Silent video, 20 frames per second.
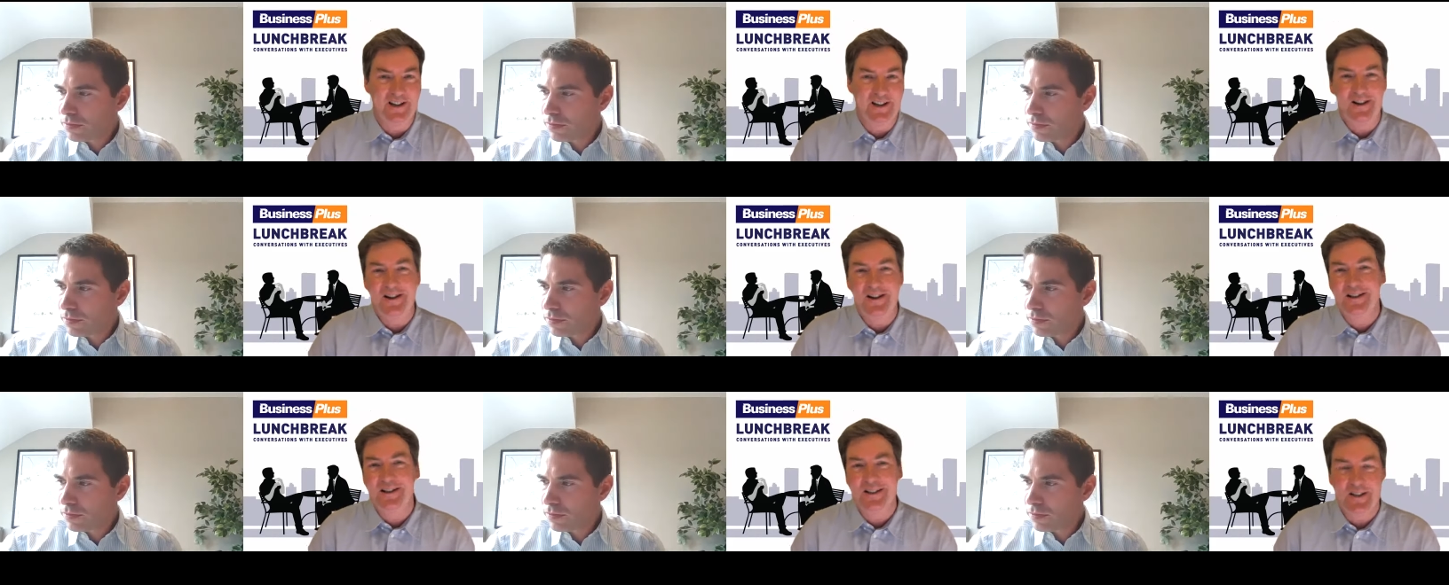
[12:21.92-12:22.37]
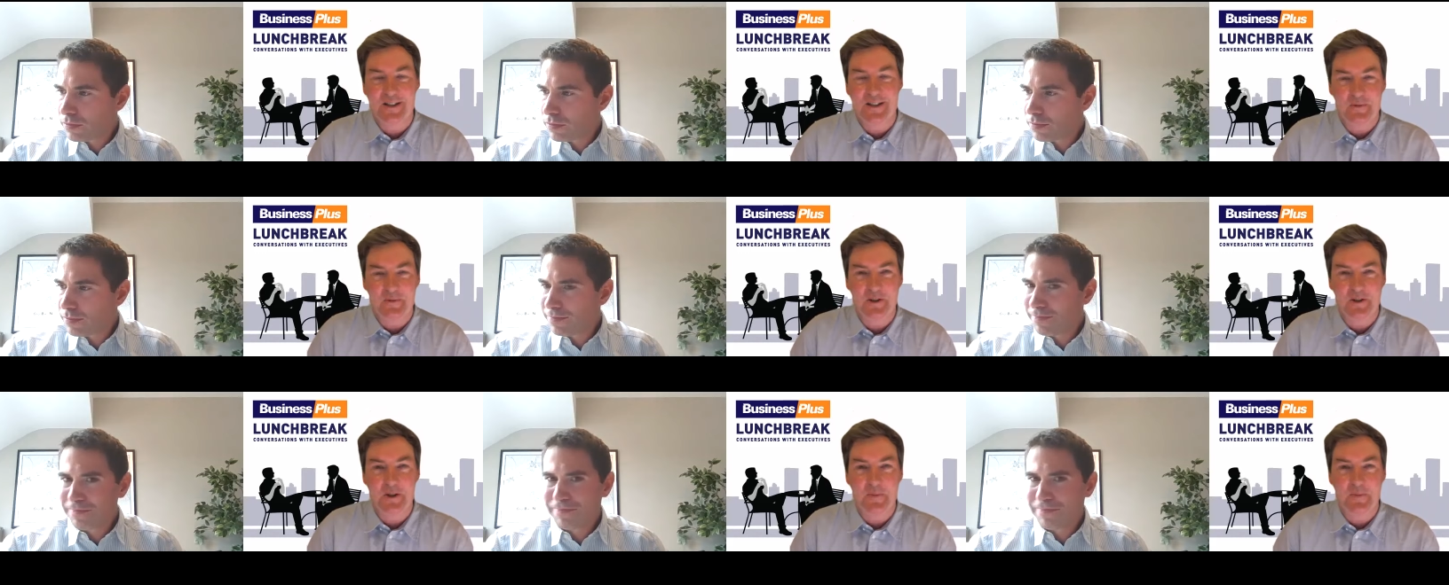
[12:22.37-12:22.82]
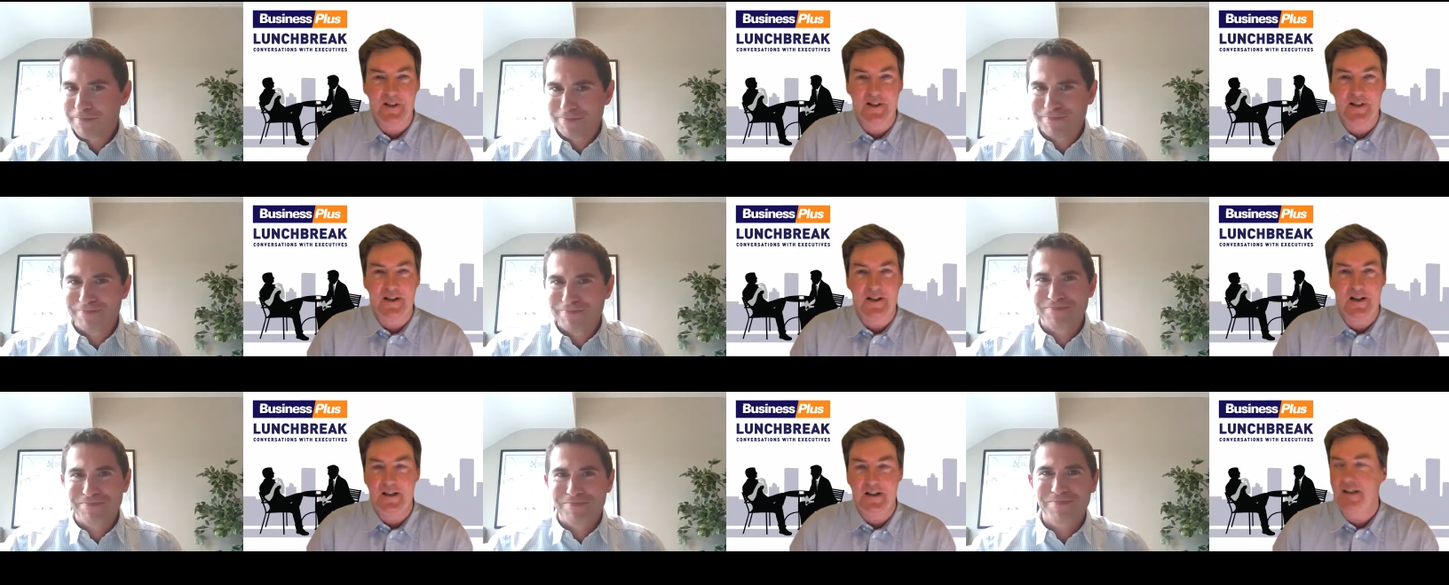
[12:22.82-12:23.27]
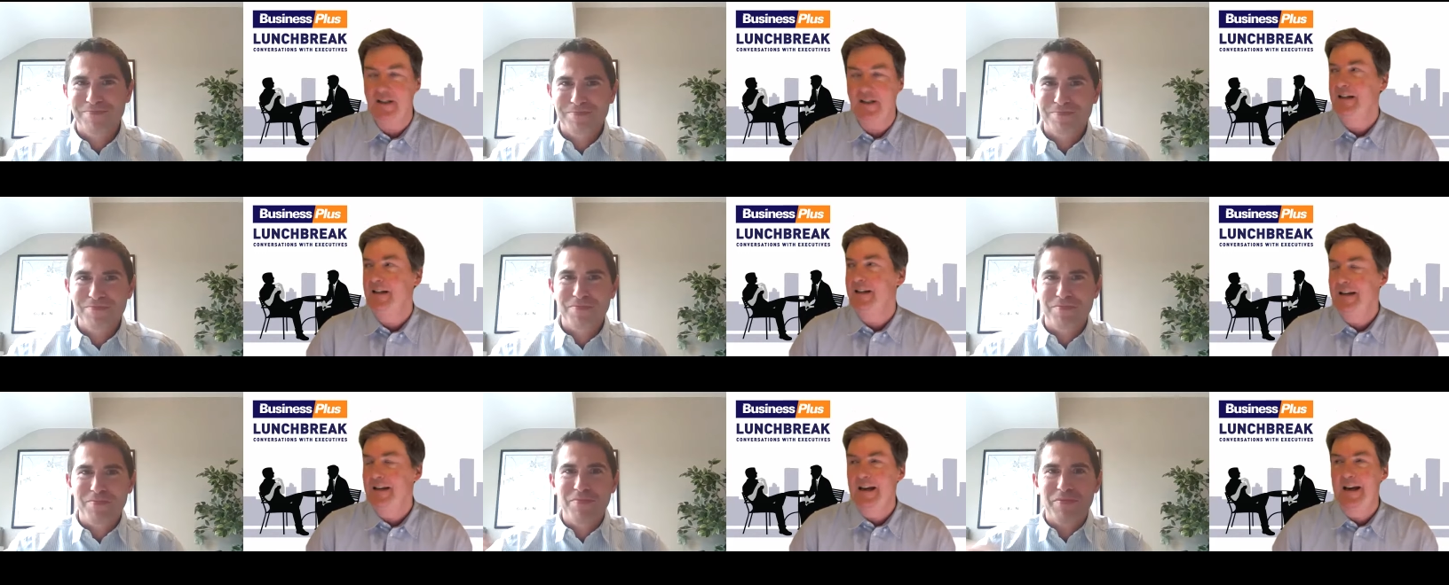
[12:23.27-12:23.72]
Speaker 1: along and someone comes along
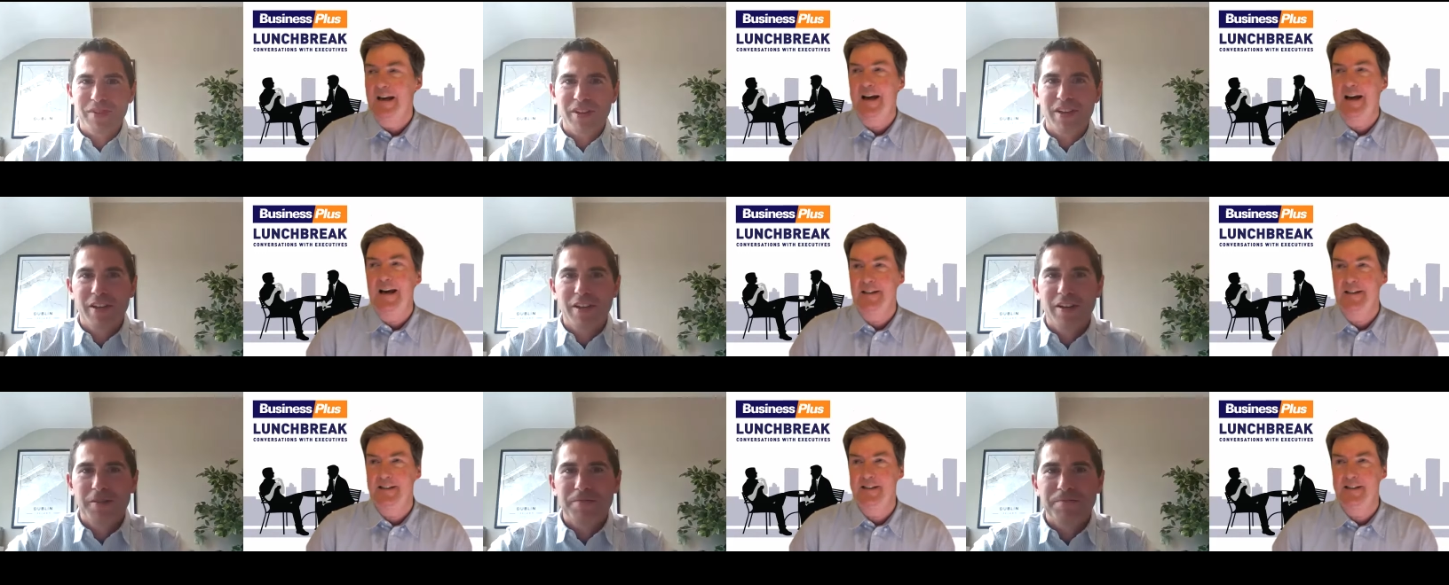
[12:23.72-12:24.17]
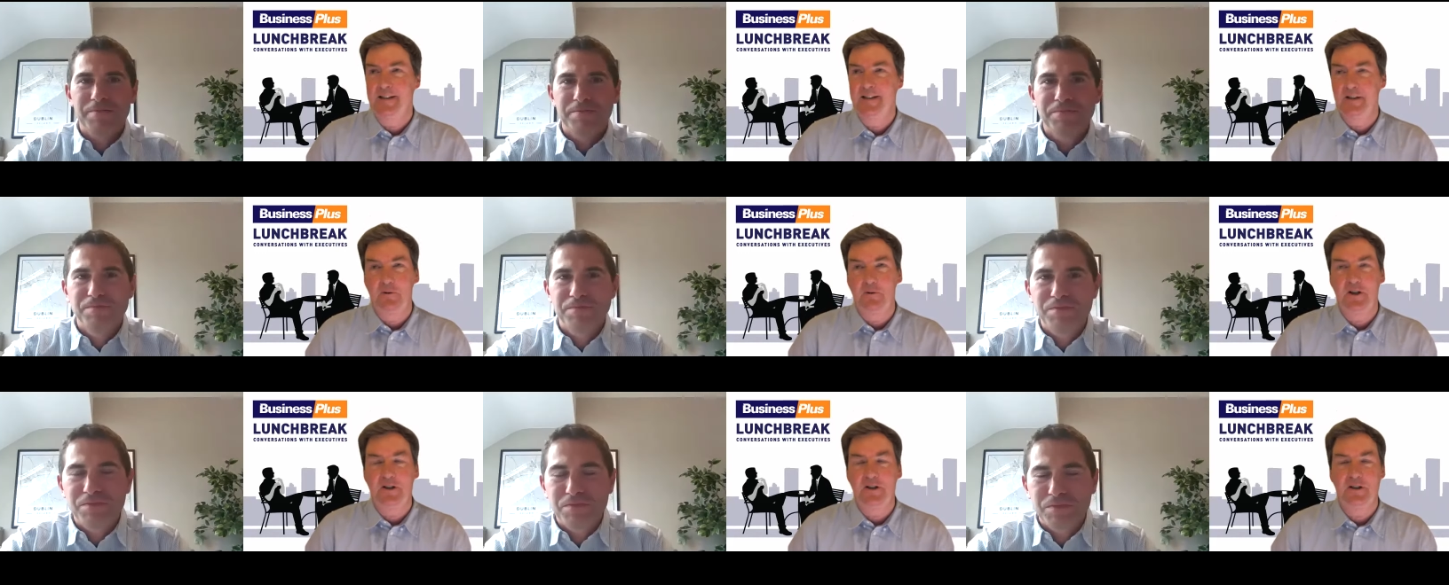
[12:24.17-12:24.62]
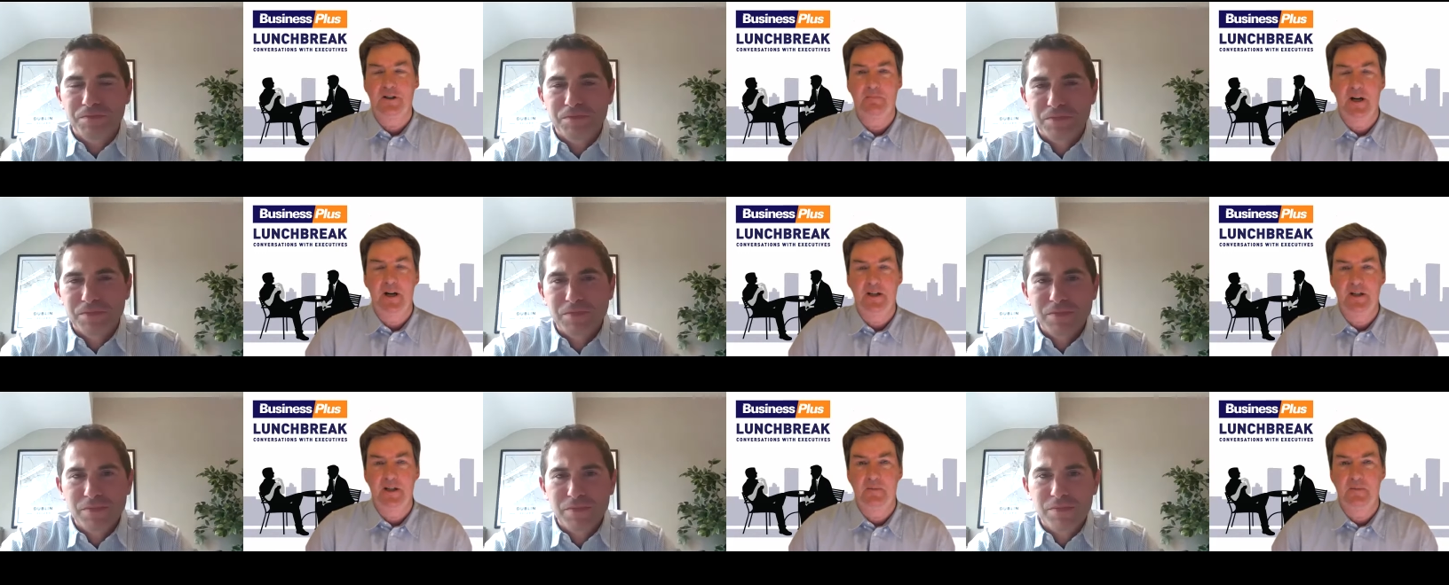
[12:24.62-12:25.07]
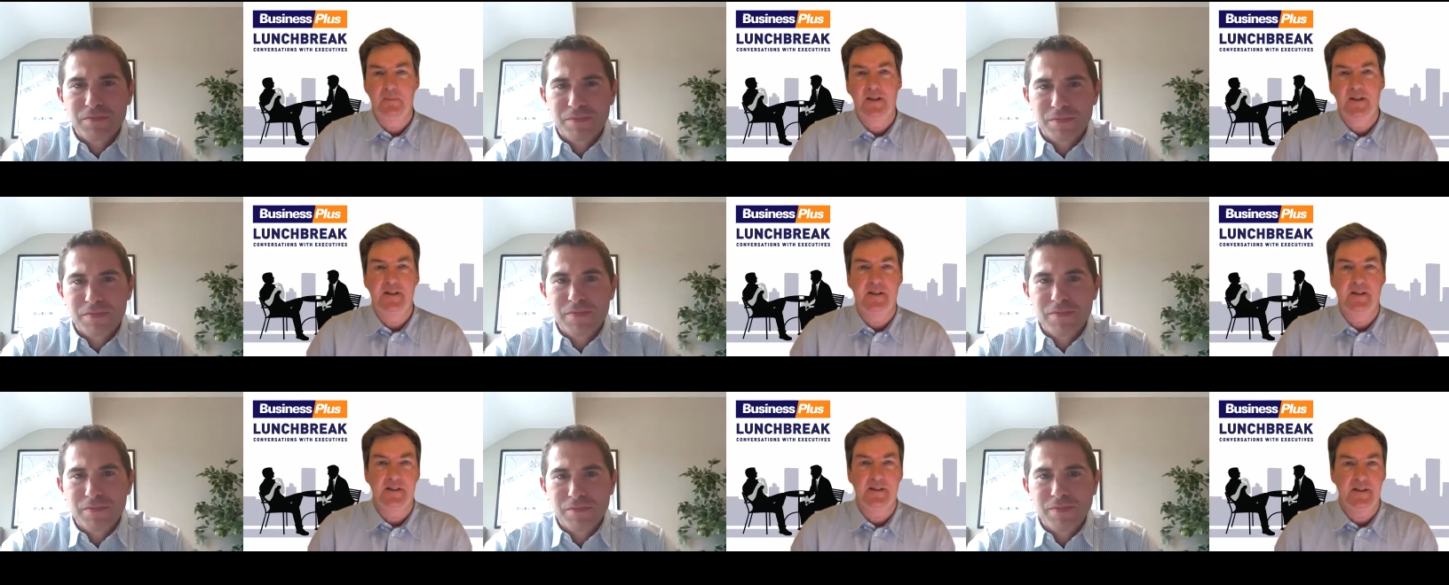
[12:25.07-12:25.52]
and says i want to buy your
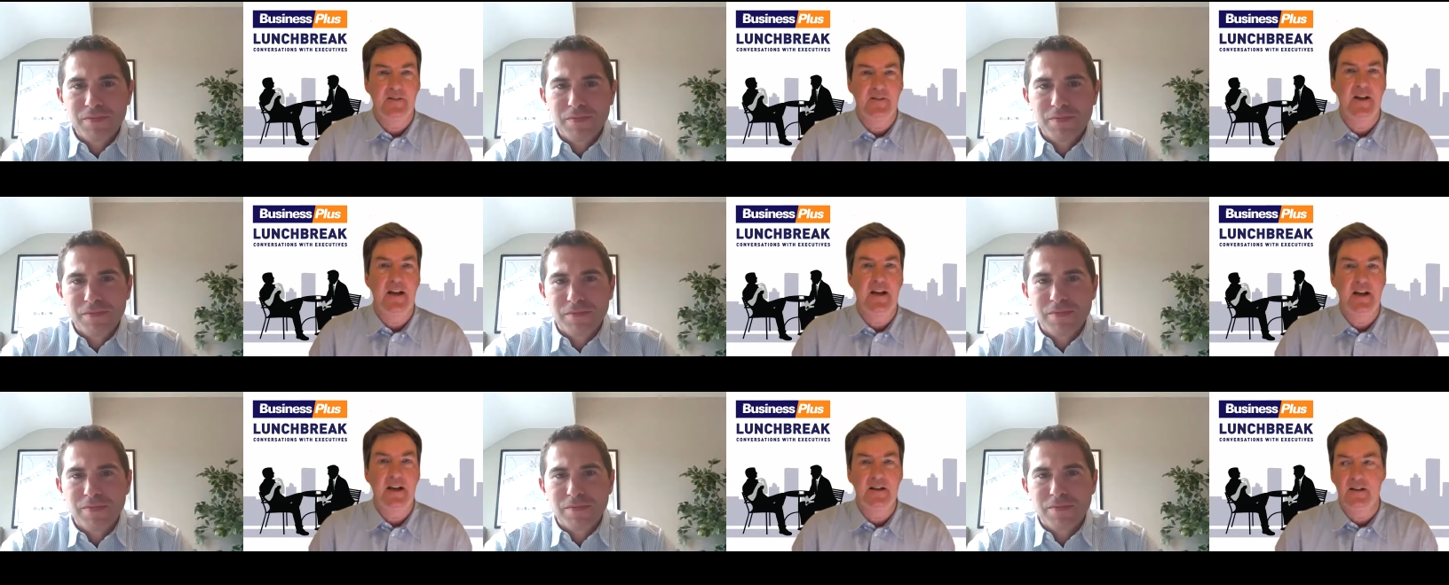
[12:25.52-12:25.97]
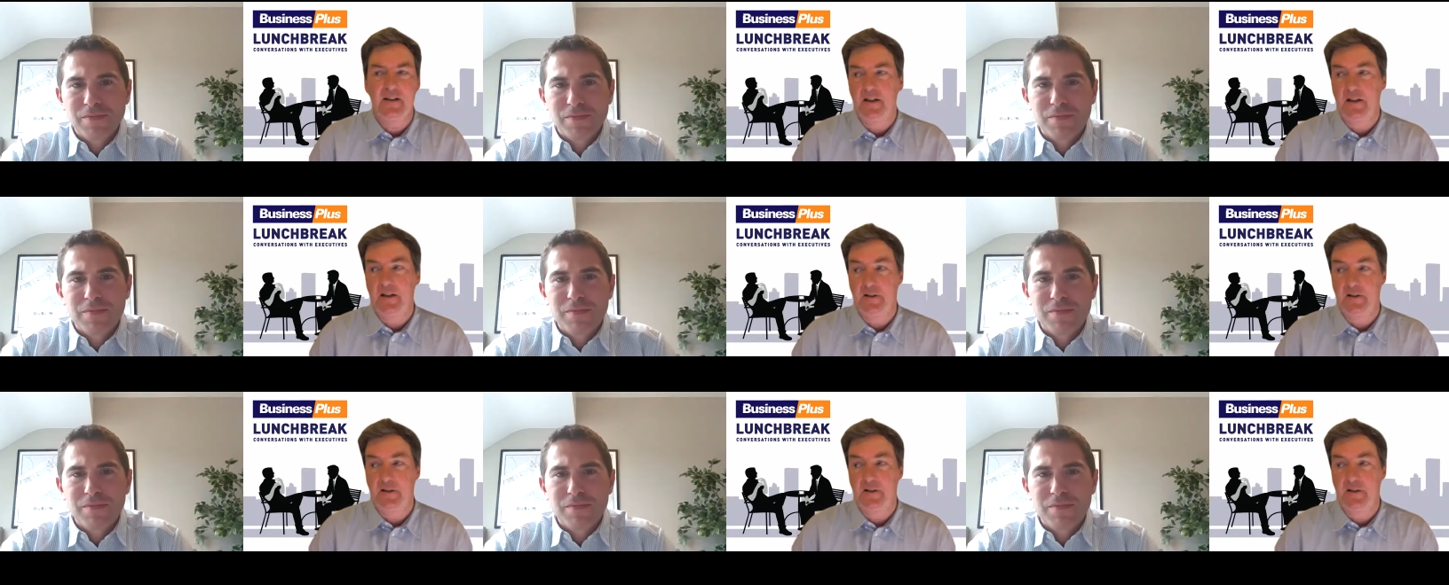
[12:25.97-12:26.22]
business and then